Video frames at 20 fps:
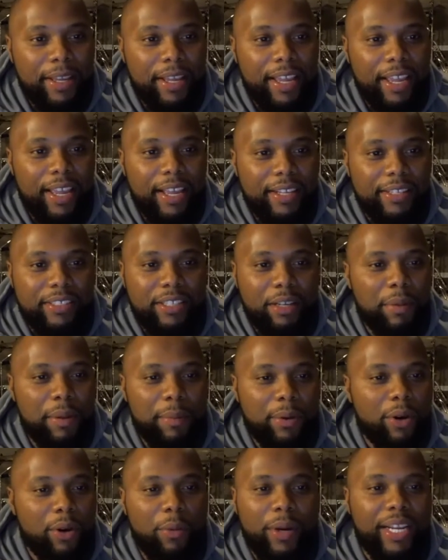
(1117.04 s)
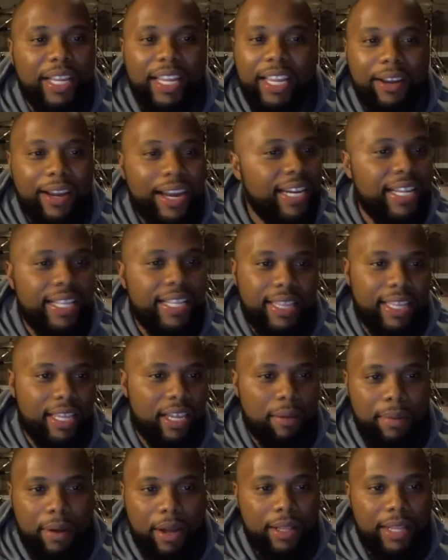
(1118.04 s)
and some people don't want to hear anything
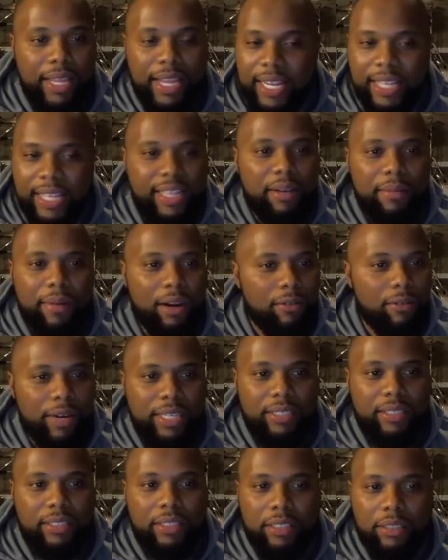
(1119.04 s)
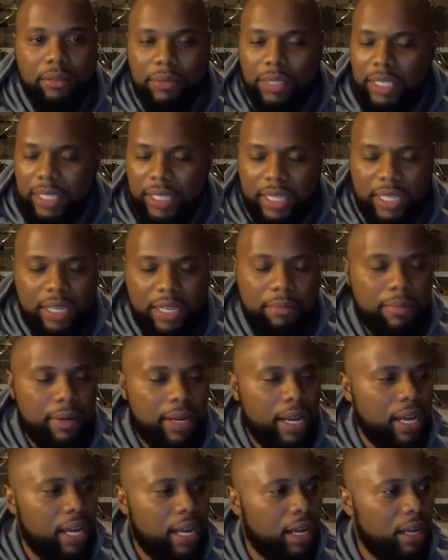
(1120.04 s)
about racism, anything
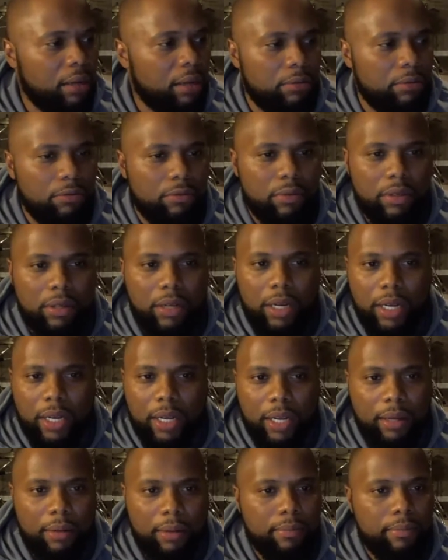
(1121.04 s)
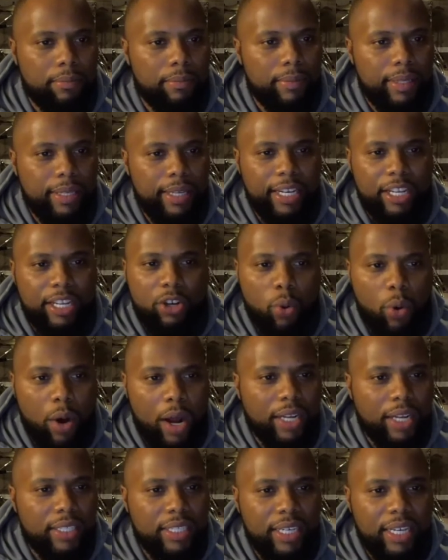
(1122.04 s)
about
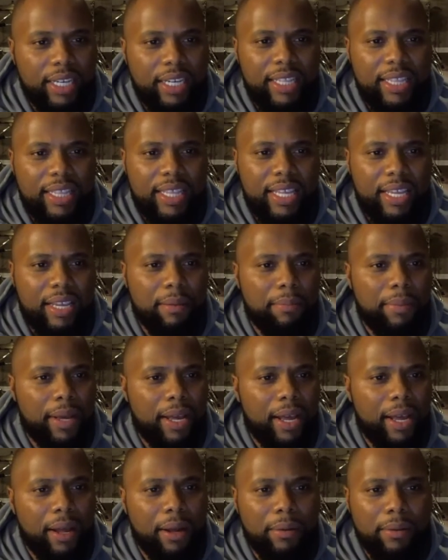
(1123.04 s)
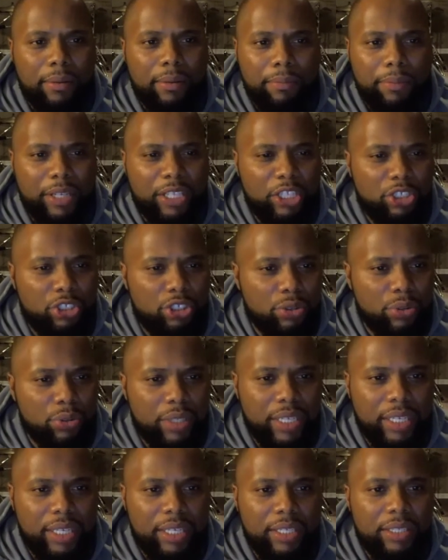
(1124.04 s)
inequality, anything about police
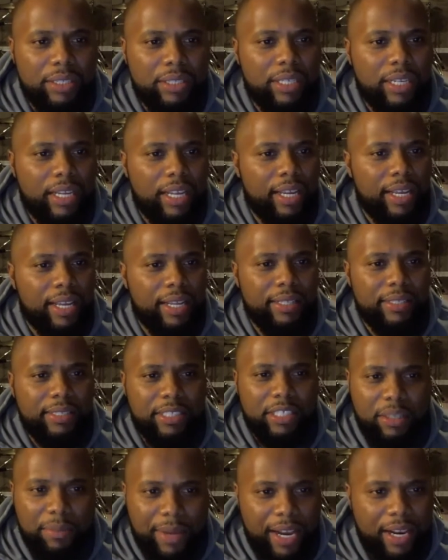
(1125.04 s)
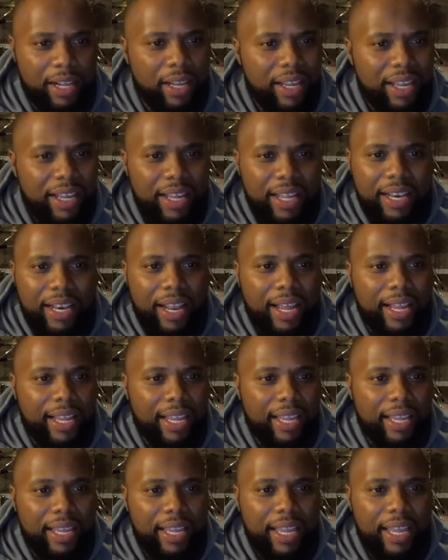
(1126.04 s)
shootings and systematic, like
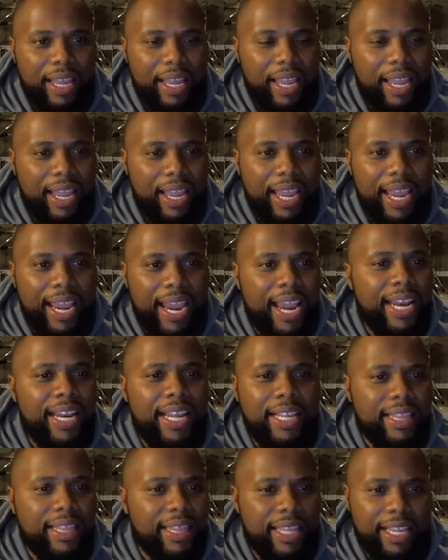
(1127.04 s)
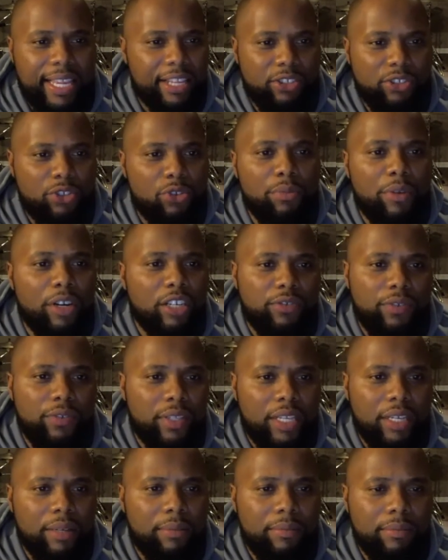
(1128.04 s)
anything is too much for
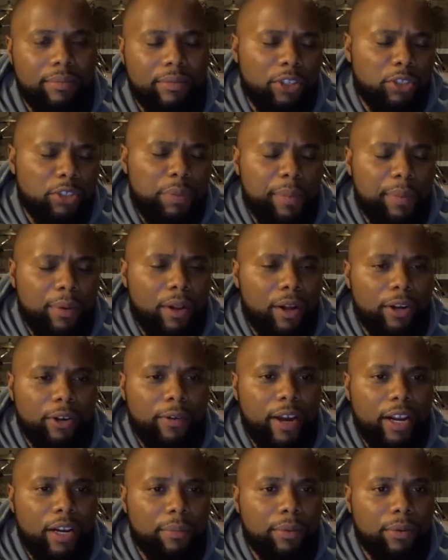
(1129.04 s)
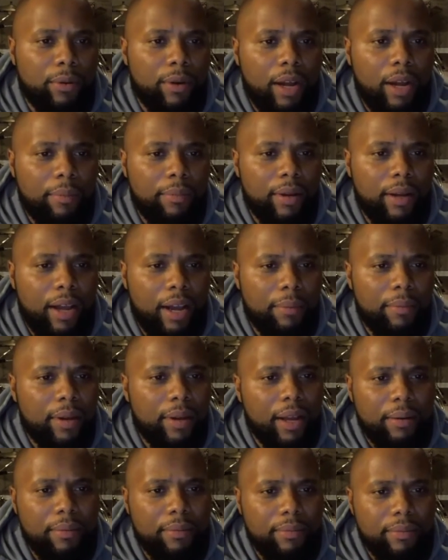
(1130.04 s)
them. Those people are incredible. I'm
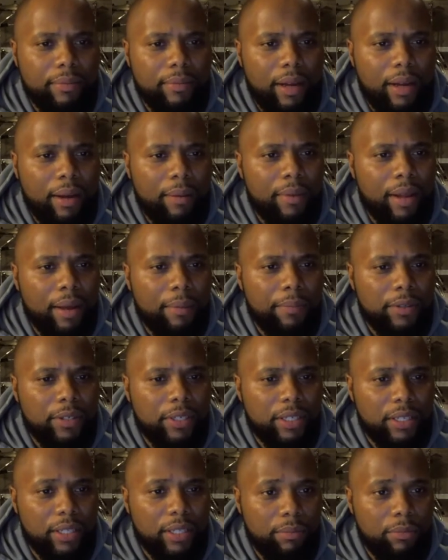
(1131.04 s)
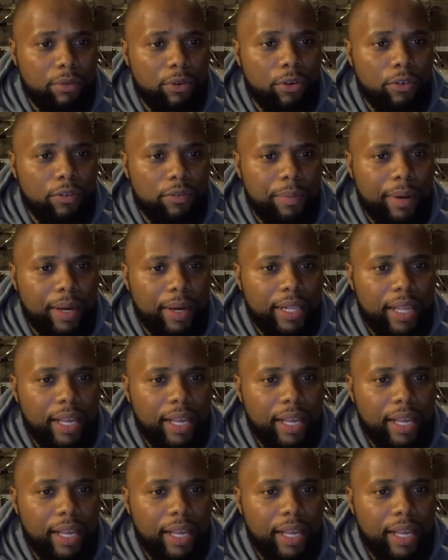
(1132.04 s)
not particularly moved by that,